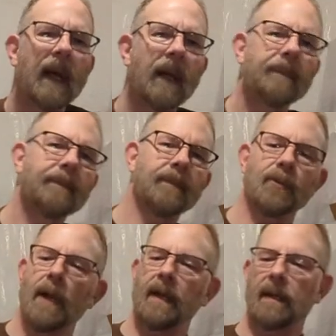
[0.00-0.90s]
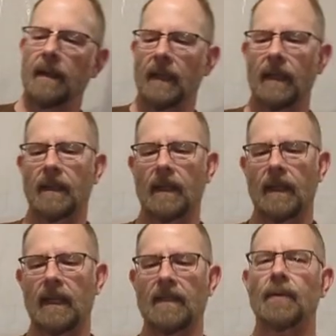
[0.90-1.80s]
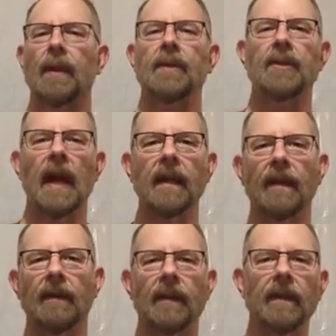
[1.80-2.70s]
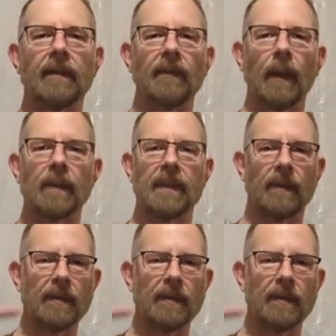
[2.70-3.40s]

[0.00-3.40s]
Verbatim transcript: I'll try to get a screenshot of the frequency